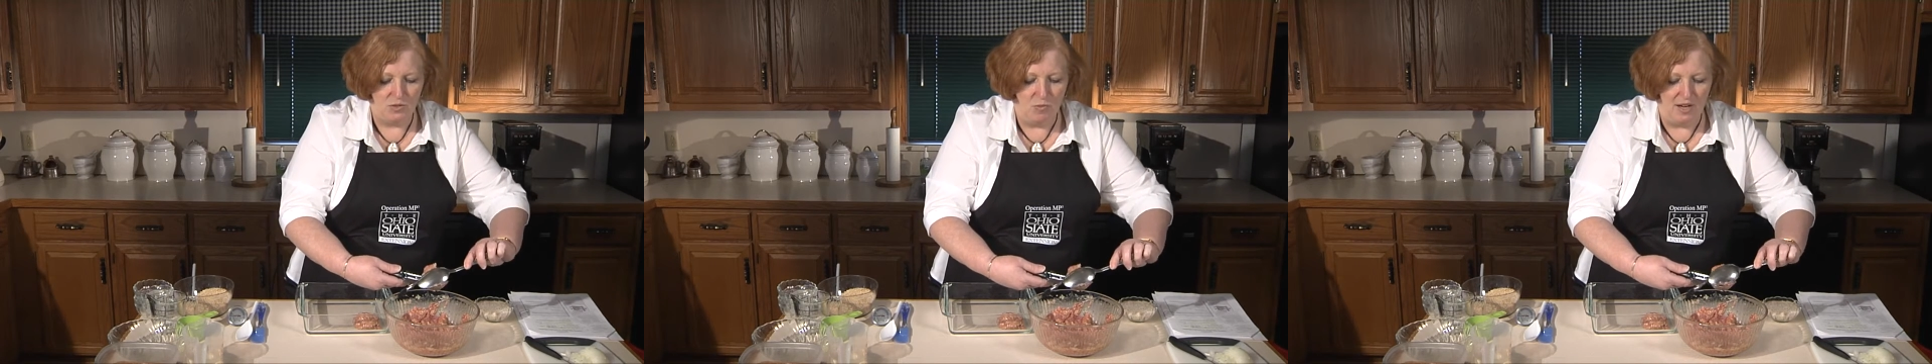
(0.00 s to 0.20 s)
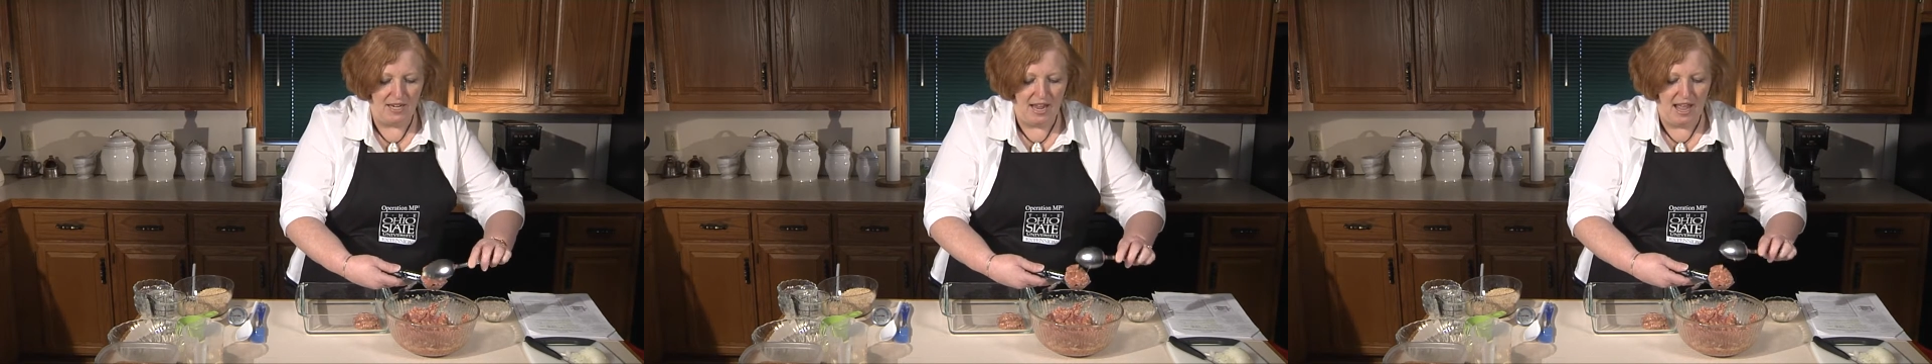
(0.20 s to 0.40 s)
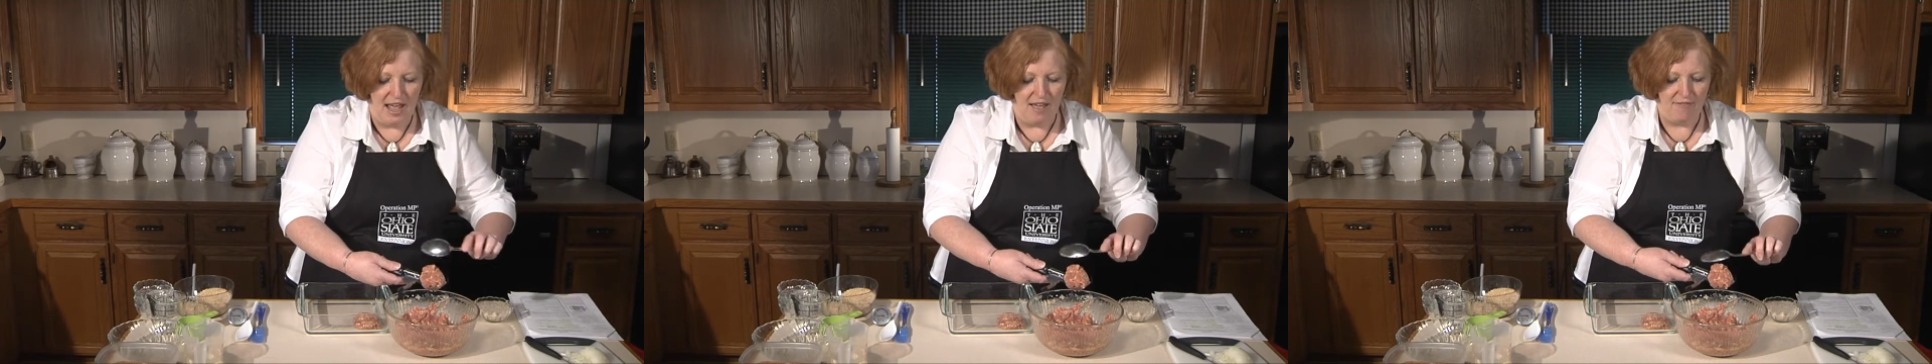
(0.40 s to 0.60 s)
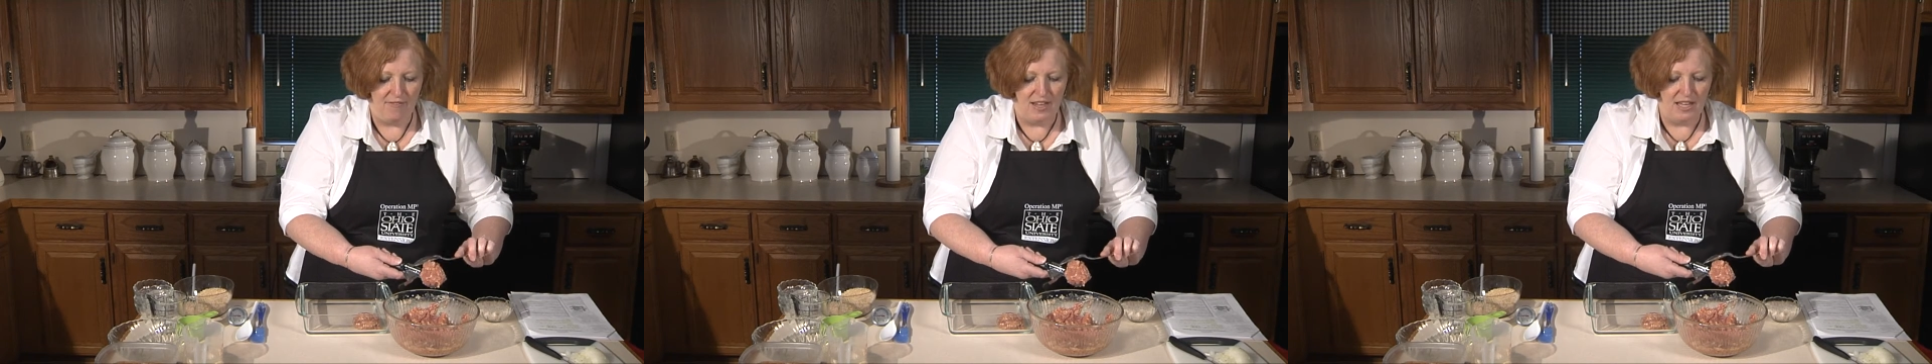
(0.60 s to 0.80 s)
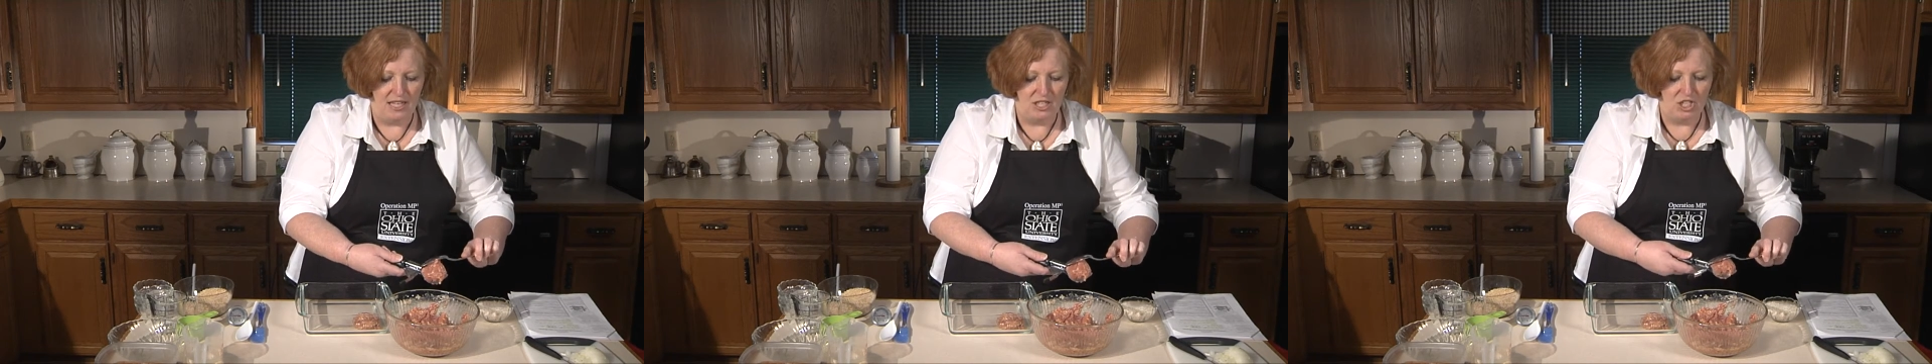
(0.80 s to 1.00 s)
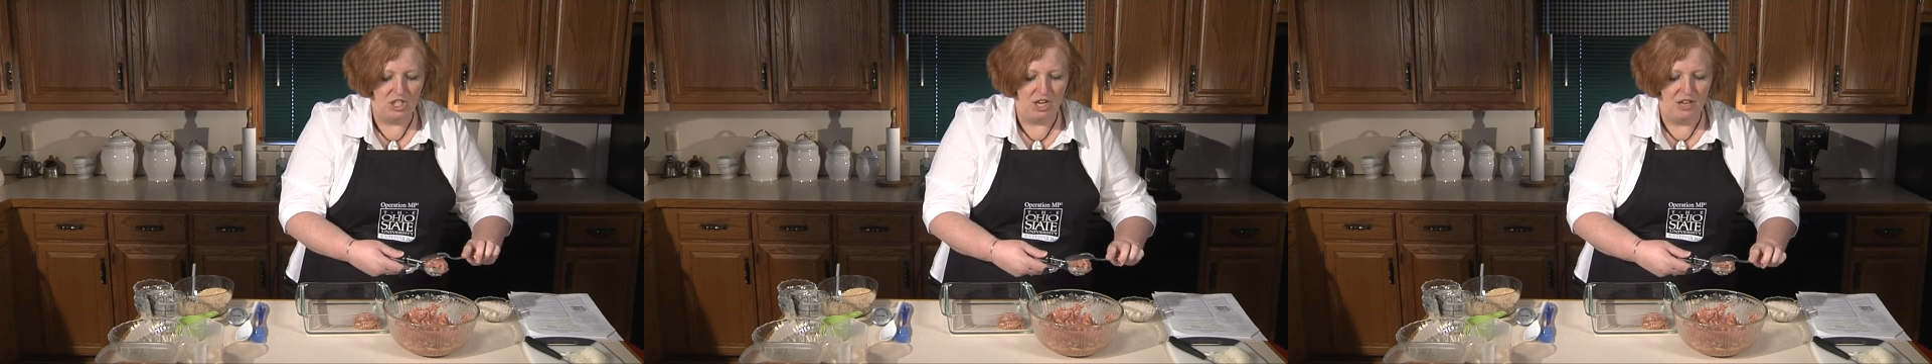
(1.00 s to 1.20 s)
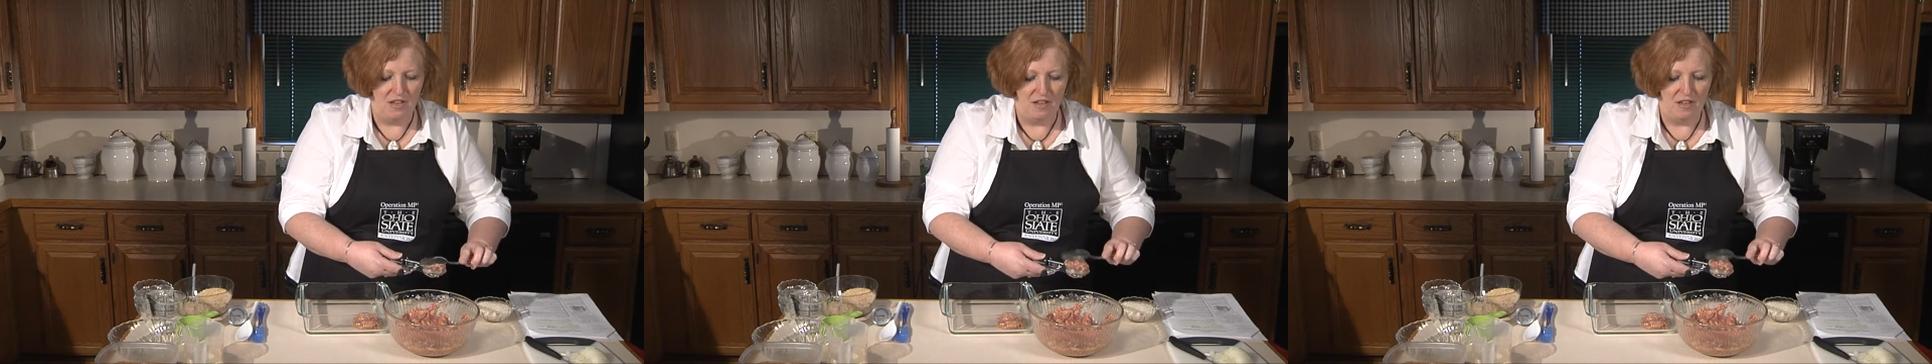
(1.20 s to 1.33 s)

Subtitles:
1.5 inch